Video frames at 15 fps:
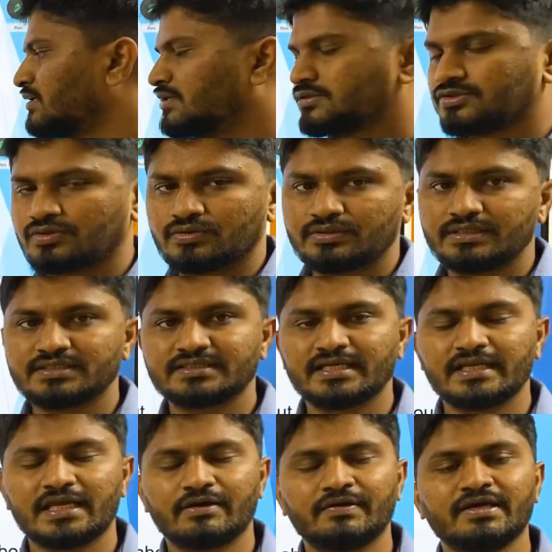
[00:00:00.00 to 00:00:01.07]
so this can
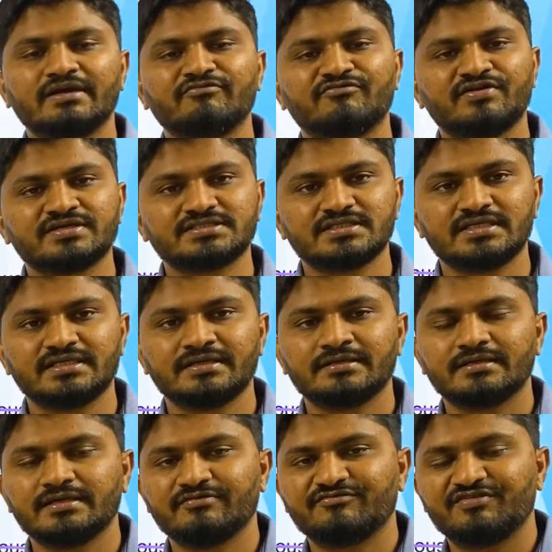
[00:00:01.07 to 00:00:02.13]
have an
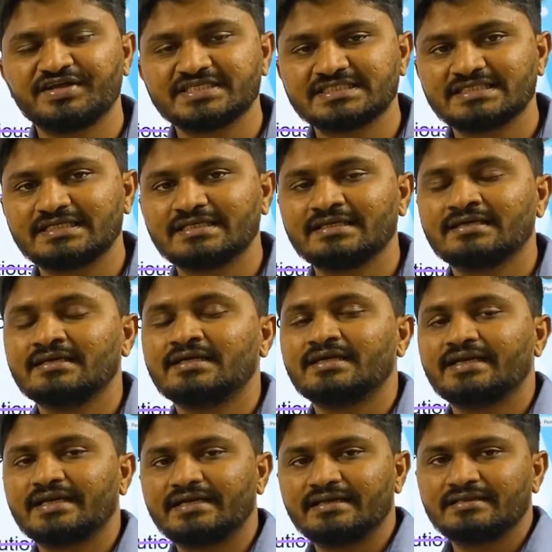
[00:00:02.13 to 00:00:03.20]
inflationary
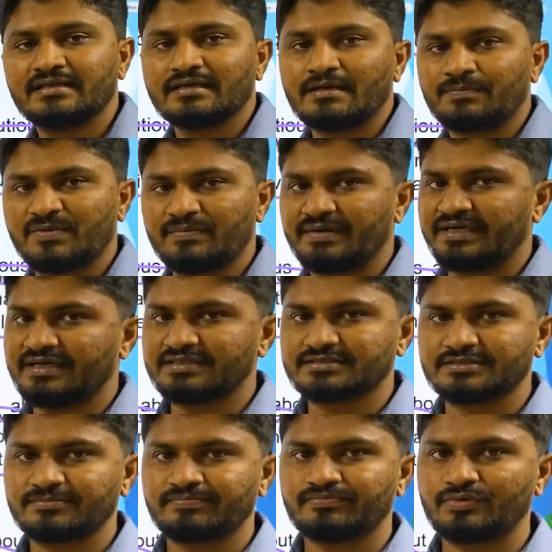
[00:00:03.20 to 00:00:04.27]
trend in the upcoming days,
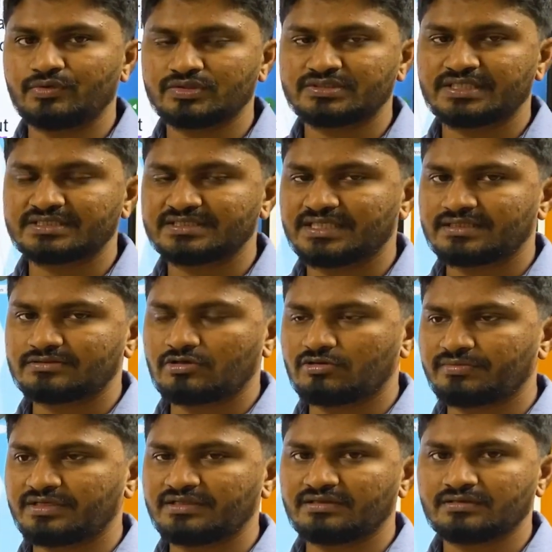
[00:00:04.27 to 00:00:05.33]
because Russia has
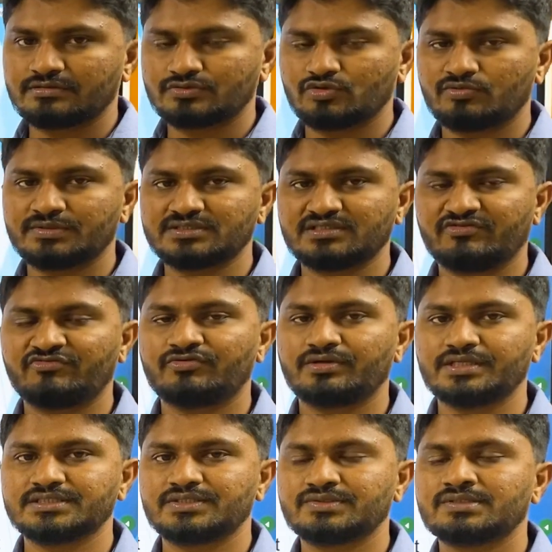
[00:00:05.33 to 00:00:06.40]
already so much of
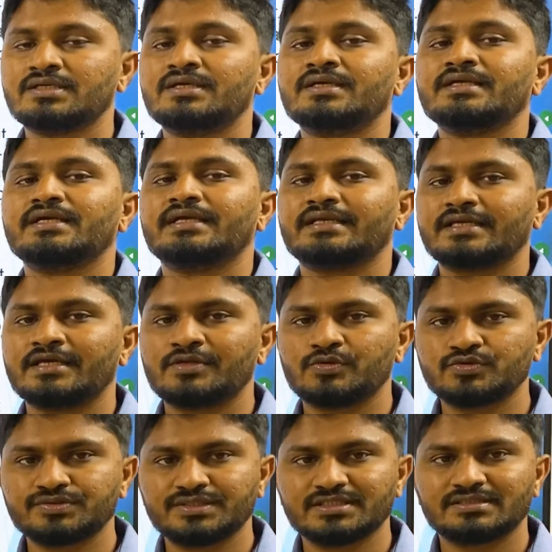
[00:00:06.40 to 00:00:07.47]
reserves. It can
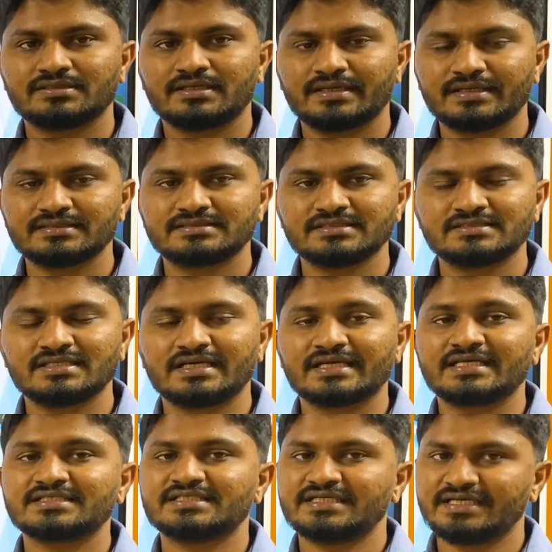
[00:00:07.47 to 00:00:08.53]
use these currencies
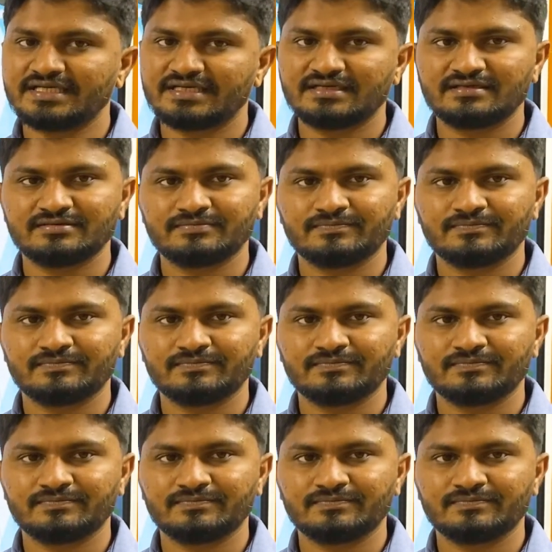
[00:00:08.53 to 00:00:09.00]
against India